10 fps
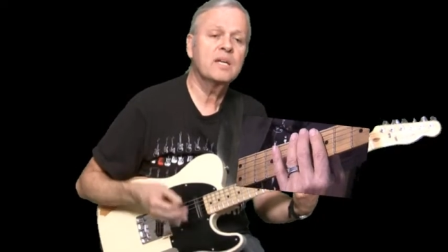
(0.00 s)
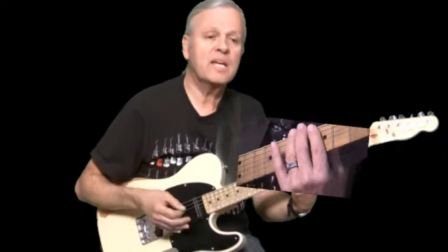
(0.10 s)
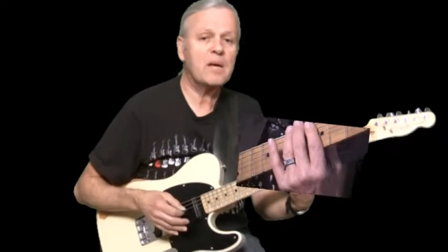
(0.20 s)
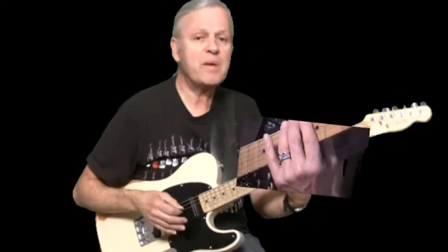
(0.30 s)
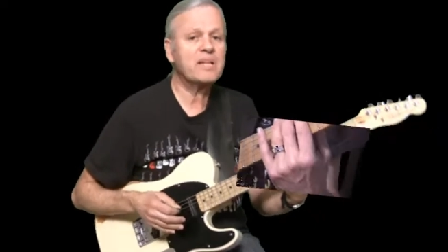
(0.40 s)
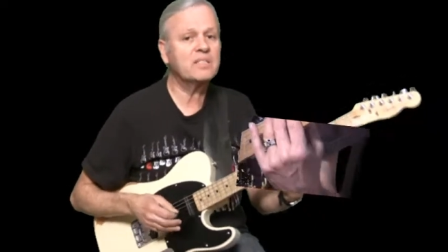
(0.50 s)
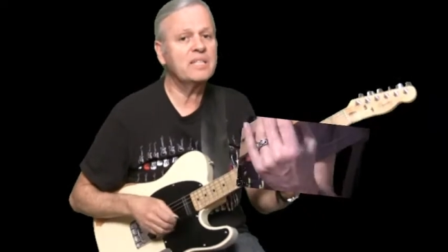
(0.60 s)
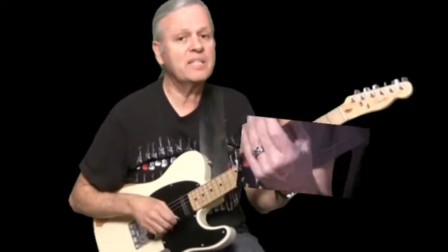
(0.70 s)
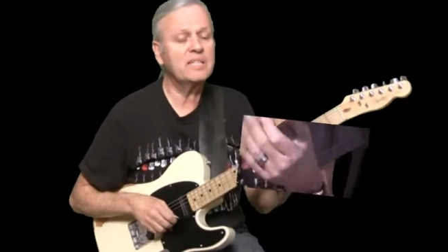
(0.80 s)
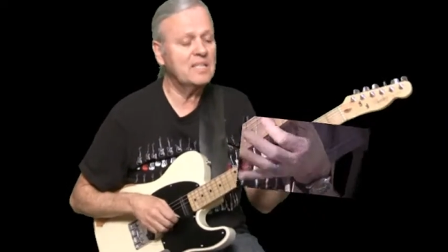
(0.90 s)
And I'm actually
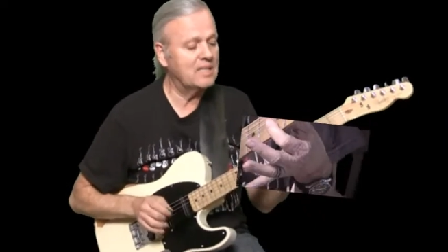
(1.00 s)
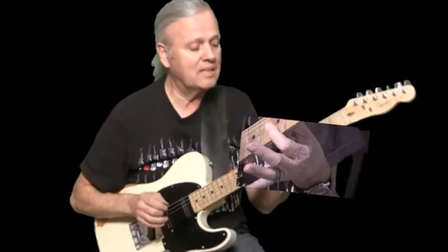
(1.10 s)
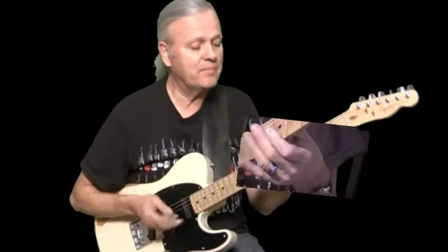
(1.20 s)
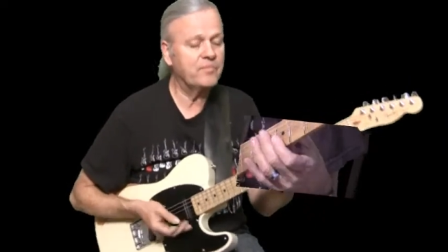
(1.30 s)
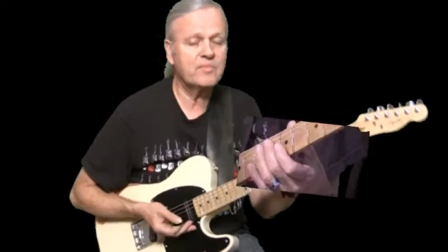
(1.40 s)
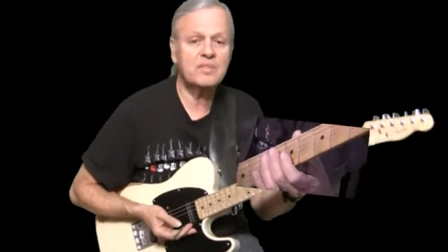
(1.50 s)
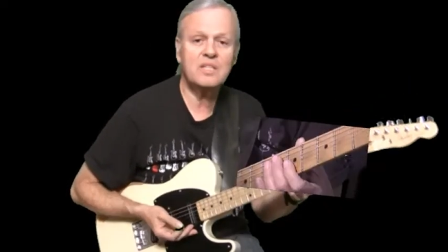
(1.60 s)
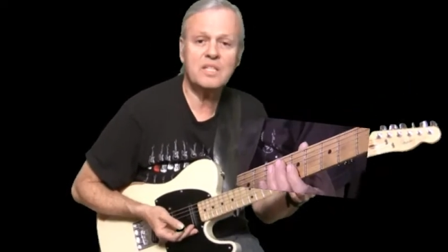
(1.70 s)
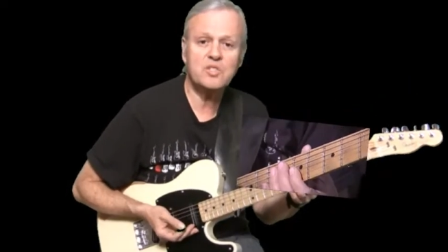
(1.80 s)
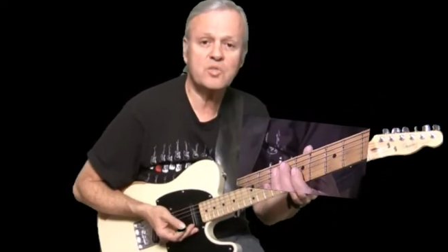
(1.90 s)
hitting the,
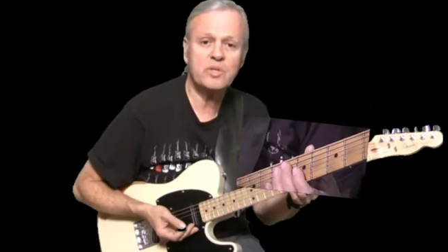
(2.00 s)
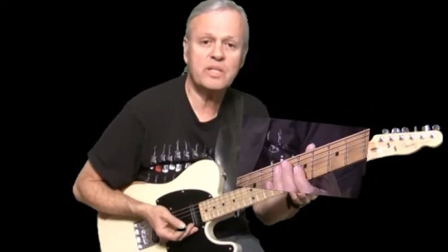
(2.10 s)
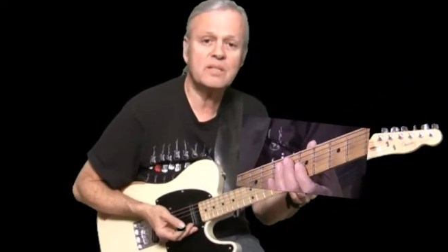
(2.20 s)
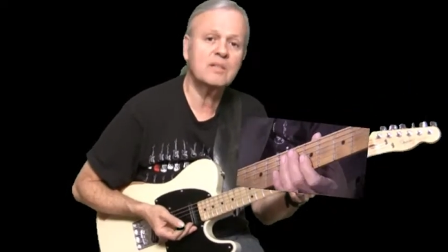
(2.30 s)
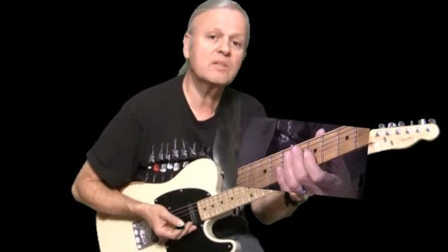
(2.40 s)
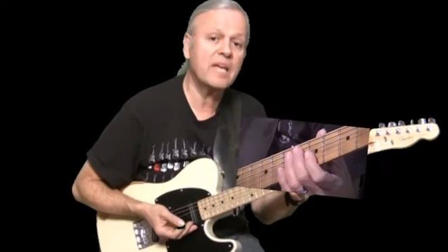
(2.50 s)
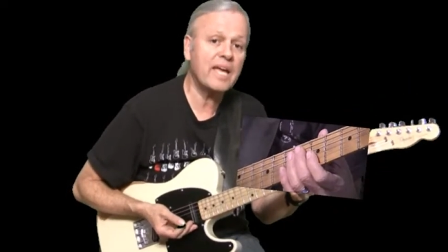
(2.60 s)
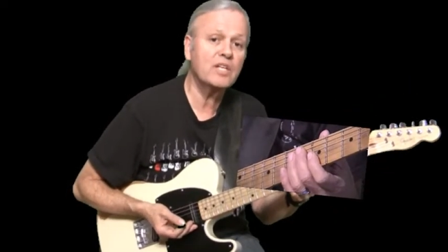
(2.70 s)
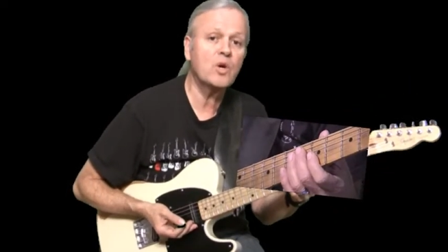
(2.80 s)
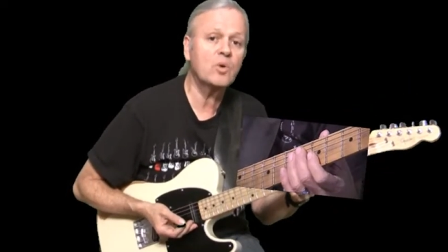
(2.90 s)
the E string, the
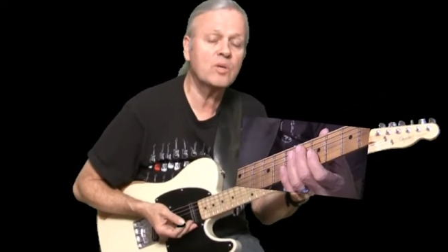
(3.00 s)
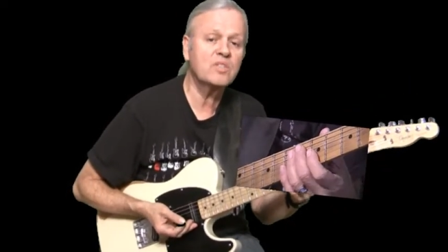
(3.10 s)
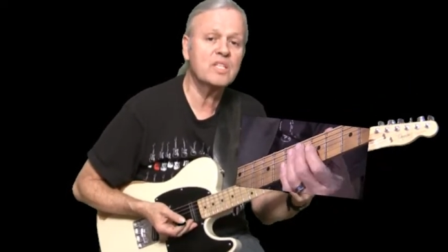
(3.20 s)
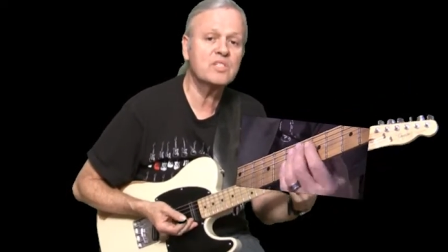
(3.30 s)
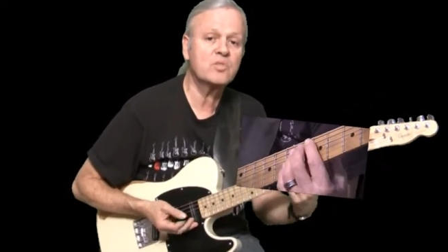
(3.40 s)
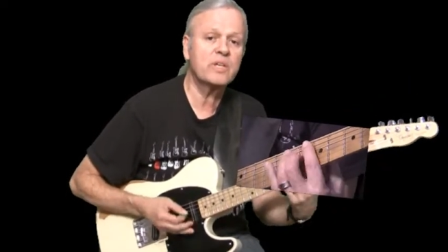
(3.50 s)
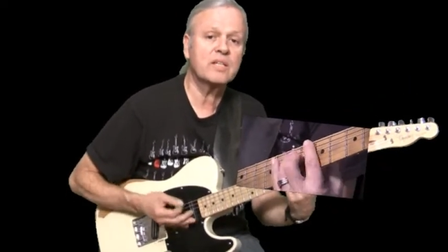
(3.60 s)
A note of the E string.